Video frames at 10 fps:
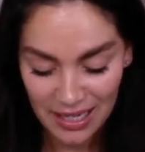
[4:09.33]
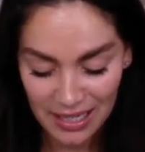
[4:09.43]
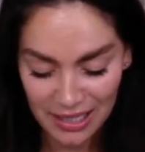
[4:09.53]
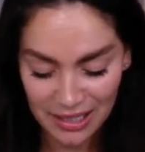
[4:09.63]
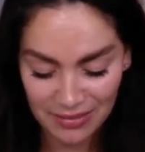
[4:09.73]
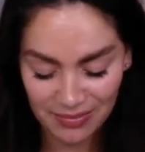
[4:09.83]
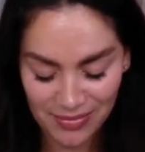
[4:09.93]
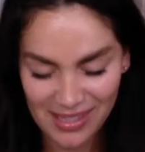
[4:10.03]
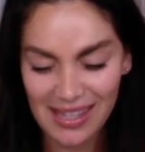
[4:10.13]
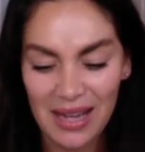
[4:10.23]

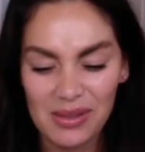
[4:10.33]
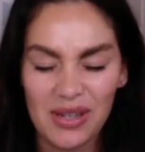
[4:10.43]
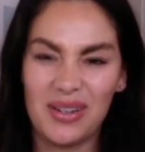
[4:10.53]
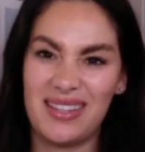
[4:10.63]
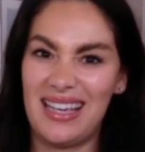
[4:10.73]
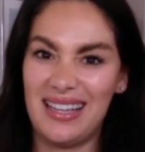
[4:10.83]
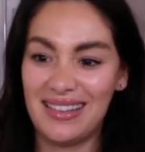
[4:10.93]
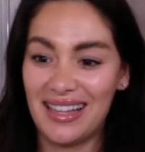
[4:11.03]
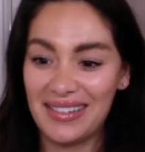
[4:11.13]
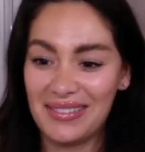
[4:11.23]
So that was the only thing,
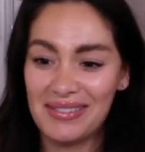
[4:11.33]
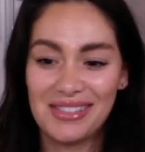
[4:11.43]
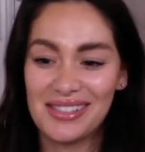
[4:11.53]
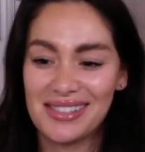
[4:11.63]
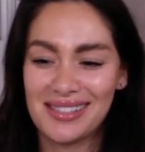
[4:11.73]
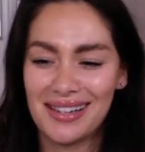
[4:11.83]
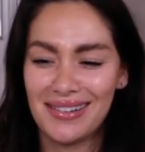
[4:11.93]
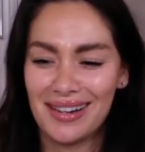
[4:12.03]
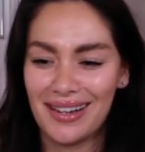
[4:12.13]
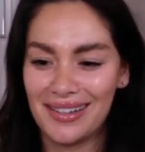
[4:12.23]
like, we were just so
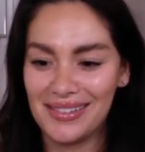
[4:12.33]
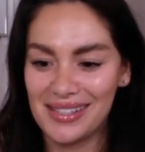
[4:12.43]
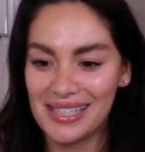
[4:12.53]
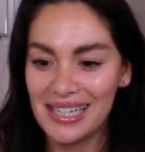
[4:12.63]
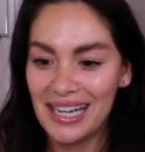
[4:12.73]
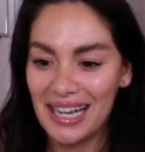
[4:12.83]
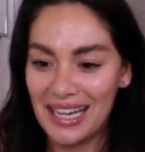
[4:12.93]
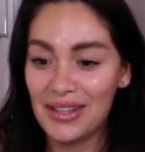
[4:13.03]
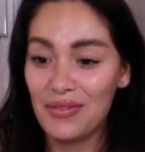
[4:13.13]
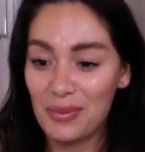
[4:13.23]
close.
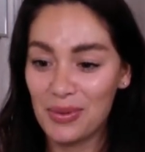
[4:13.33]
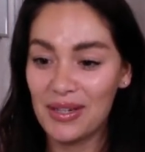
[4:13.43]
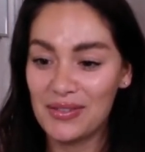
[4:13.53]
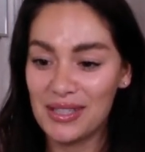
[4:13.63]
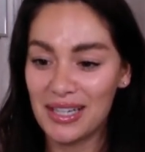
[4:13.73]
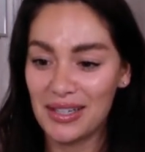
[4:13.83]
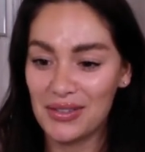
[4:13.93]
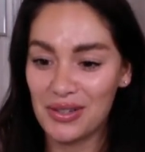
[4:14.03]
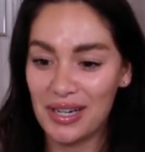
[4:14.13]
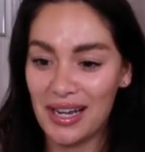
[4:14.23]
The football lifted the
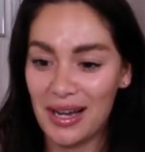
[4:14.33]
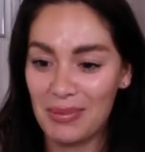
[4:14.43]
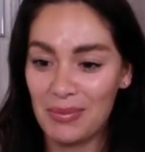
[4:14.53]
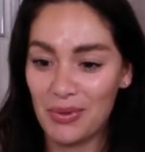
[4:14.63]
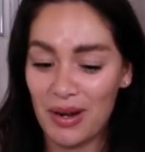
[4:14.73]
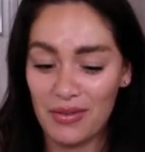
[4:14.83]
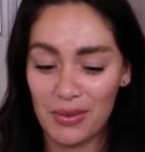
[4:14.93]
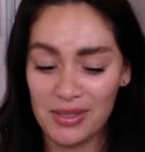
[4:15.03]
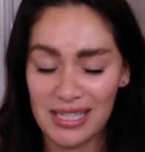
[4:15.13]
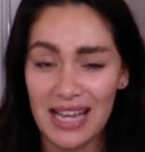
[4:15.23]
country up and brought
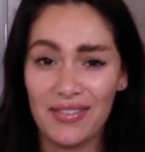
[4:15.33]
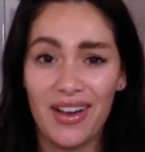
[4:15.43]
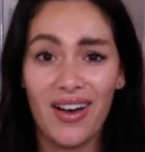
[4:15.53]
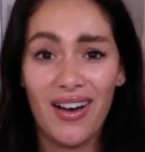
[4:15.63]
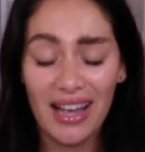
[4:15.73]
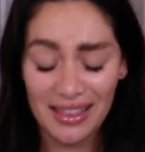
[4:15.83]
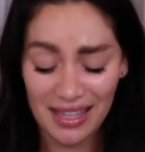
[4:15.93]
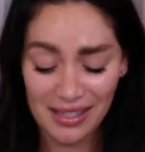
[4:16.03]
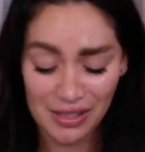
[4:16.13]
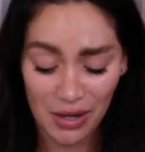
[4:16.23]
everyone together. I
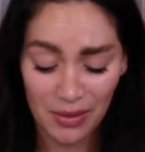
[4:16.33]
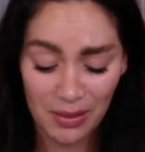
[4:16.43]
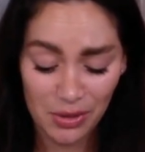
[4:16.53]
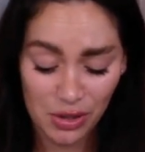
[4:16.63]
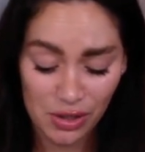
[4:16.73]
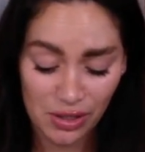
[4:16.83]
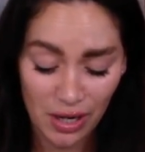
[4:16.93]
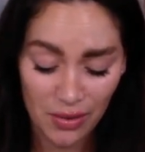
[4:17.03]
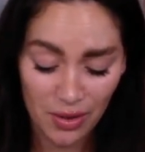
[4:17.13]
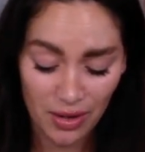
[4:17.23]
think so, and it was just
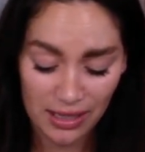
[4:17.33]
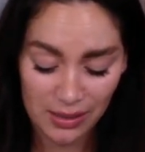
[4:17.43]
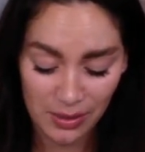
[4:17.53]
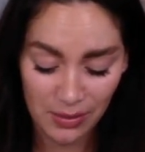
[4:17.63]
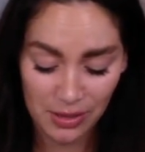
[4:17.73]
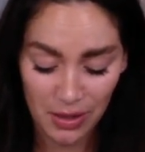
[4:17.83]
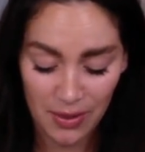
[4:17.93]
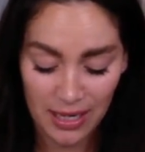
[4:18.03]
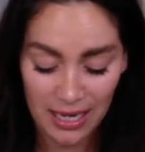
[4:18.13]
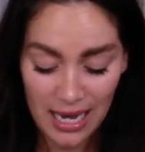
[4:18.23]
so nice when I was
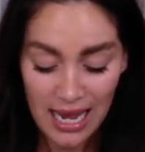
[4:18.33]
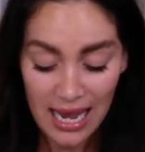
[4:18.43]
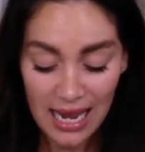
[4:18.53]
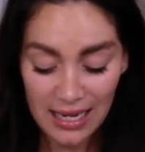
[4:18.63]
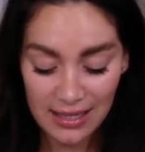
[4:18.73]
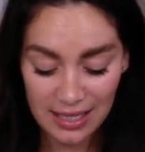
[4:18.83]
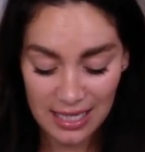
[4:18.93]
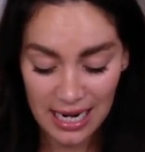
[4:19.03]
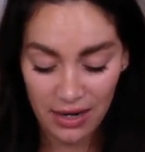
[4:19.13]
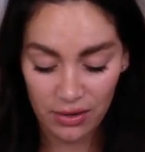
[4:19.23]
going into
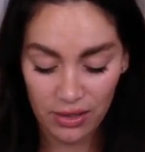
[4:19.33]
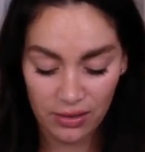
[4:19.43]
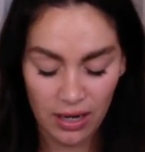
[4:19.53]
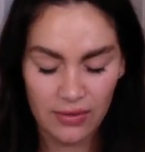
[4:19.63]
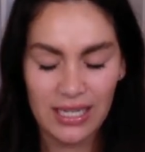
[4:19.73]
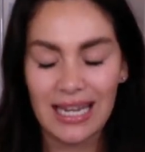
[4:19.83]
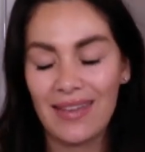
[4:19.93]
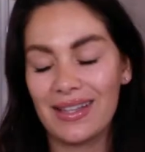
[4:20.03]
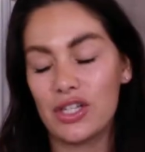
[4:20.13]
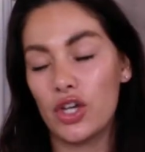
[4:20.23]
town. I didn't get
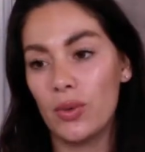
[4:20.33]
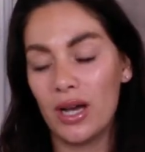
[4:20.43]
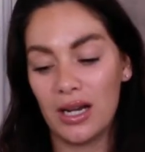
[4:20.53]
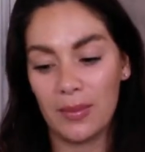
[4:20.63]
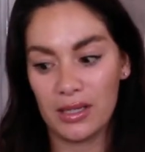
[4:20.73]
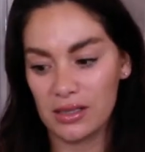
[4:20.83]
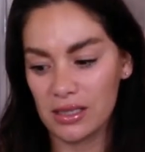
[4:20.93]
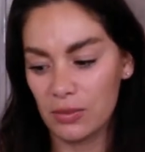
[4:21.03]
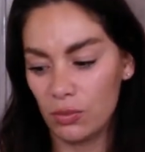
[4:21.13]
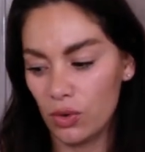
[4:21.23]
there too early because I
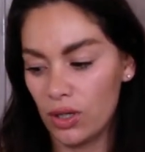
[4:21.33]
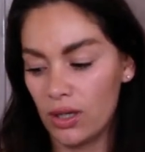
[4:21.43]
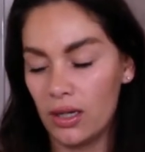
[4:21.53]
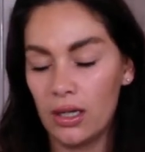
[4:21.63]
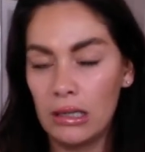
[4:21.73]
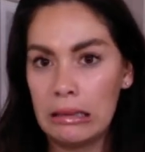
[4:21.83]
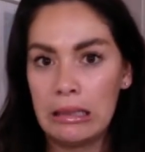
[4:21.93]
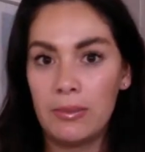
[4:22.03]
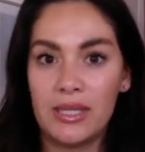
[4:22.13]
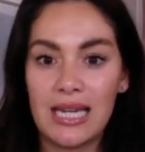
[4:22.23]
didn't want to
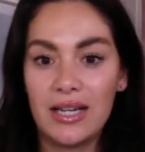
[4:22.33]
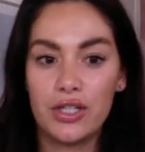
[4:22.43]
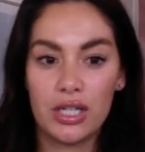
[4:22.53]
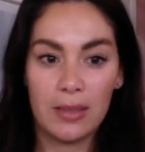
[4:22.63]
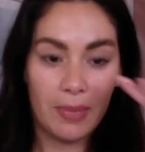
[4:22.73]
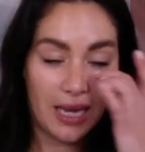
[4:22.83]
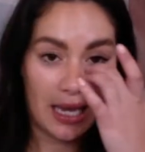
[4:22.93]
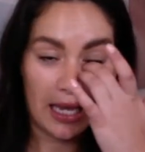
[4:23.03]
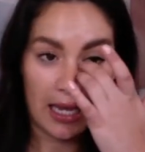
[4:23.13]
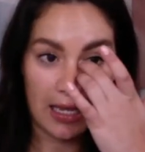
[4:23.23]
potentially
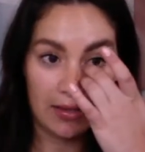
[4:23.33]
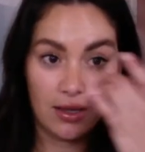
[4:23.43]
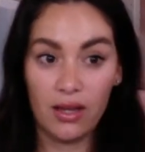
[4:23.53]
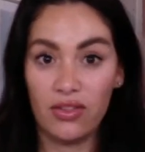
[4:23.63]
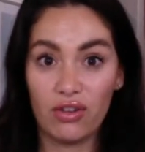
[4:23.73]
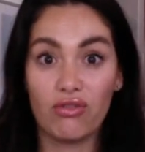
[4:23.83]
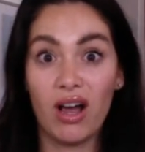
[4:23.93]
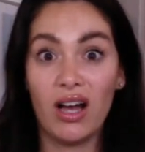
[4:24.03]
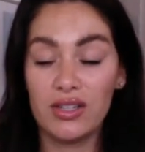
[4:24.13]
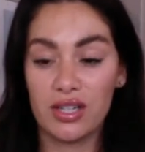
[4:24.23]
be in the
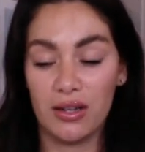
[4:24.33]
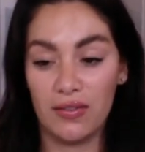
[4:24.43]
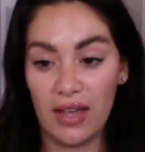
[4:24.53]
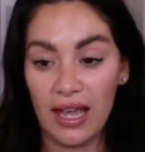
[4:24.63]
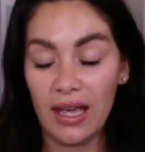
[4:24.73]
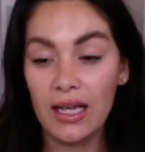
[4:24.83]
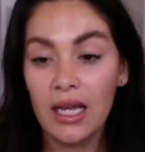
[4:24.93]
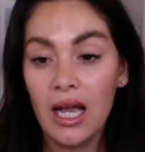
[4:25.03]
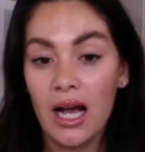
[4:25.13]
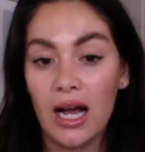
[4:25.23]
rut of it.
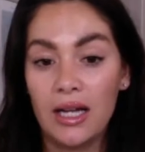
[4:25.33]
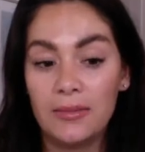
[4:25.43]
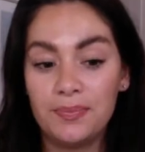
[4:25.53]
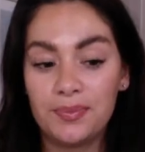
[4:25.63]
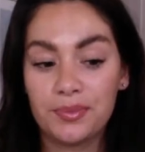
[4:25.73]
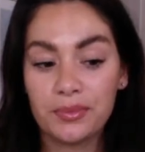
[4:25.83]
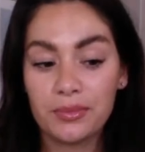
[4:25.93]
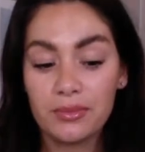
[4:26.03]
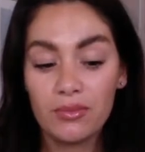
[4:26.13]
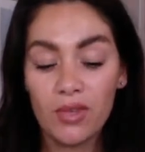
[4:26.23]
But
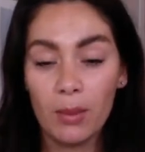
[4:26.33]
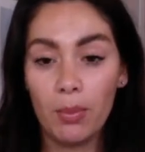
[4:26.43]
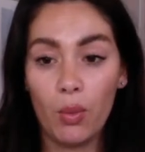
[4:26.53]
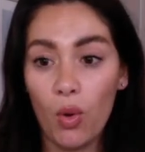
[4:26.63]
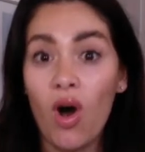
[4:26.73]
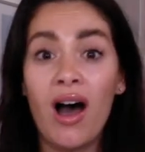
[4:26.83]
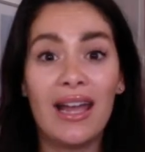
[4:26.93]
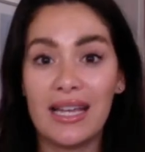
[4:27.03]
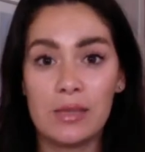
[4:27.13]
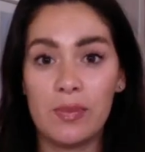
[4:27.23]
what I
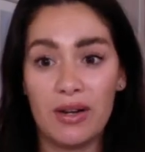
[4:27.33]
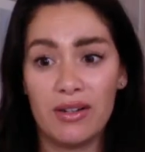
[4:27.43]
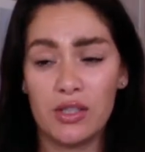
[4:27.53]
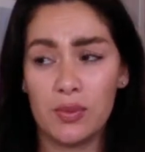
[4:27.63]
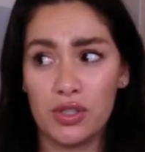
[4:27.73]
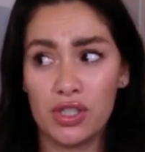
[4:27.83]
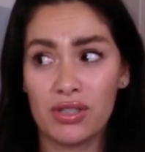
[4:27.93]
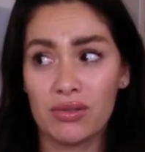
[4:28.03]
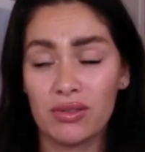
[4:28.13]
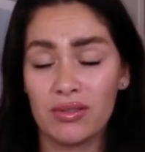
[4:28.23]
experienced was
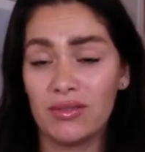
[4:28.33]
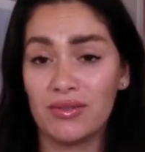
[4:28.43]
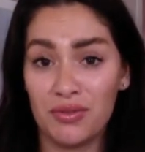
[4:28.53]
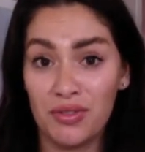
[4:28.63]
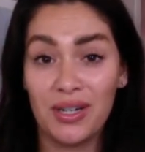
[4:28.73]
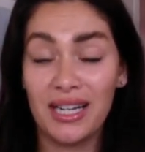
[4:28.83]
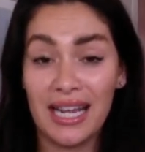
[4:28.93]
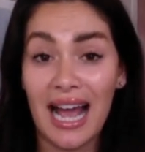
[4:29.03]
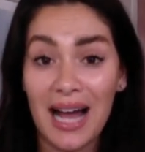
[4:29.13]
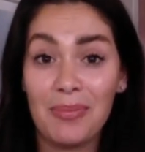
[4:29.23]
just really
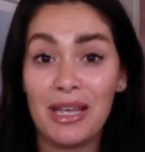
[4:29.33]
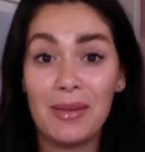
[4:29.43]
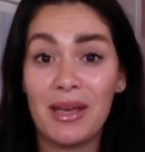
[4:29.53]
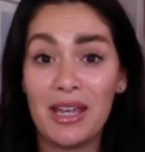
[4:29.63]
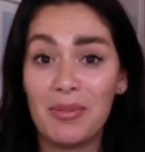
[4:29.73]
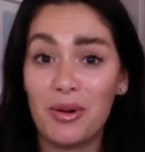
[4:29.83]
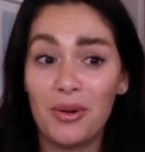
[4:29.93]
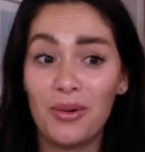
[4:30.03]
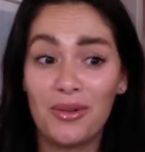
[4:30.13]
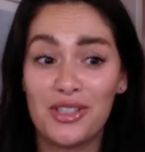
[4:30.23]
happy
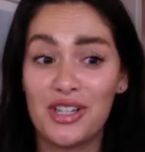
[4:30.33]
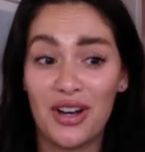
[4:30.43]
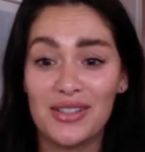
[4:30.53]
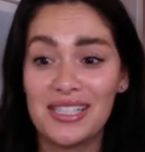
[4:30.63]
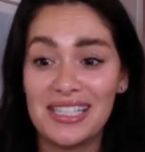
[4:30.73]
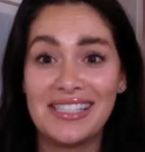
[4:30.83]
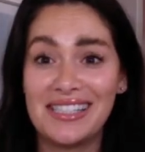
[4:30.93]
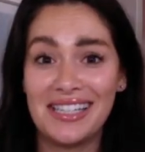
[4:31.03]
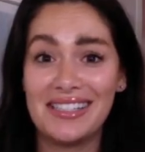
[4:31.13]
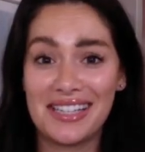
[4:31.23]
people chanting and
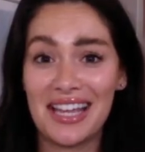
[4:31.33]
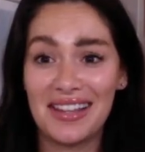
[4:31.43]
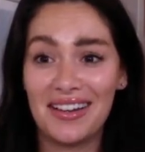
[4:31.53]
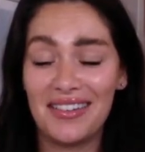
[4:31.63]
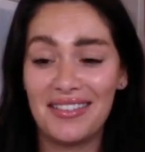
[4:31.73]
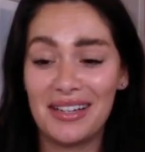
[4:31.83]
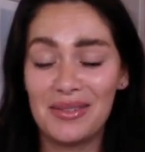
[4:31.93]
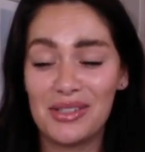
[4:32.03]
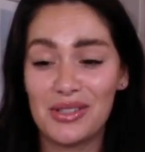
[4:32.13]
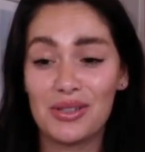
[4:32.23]
singing together, and it
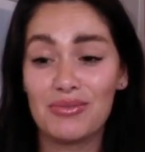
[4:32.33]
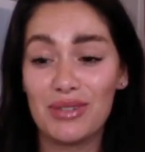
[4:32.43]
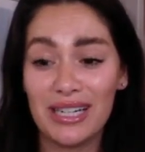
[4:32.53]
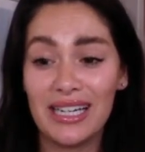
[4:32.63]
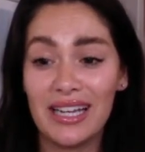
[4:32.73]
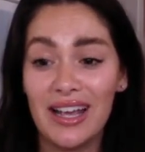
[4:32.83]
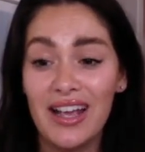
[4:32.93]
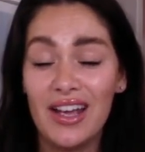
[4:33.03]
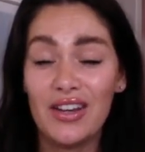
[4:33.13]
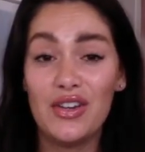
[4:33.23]
was just a really
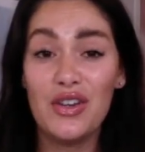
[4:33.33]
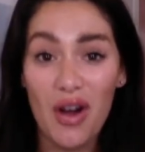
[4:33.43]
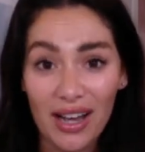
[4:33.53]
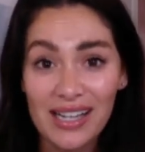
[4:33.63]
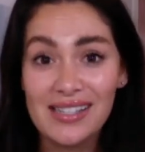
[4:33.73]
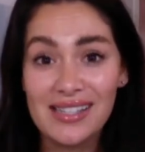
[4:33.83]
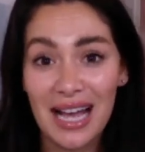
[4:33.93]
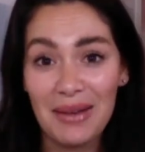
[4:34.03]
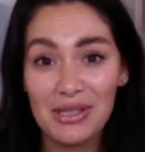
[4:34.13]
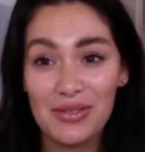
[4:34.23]
nice
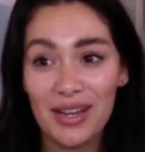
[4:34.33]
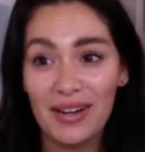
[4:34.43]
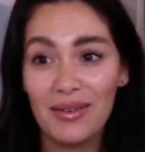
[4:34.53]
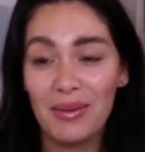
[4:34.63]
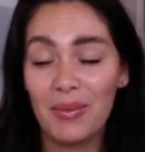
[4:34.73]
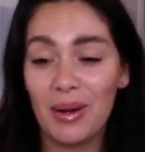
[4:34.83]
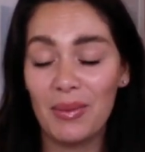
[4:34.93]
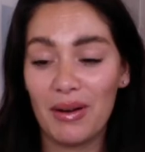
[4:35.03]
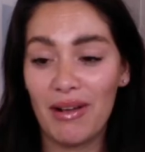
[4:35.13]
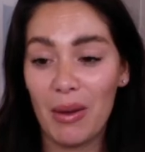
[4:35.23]
atmosphere
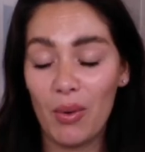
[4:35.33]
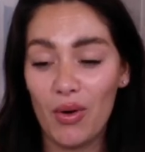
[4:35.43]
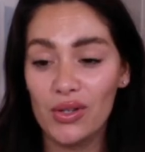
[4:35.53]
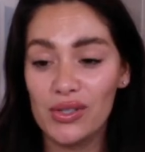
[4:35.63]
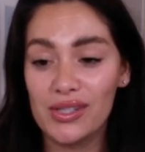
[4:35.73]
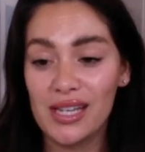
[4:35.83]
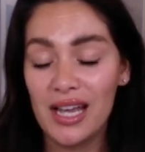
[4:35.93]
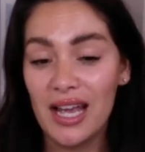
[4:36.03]
where I was.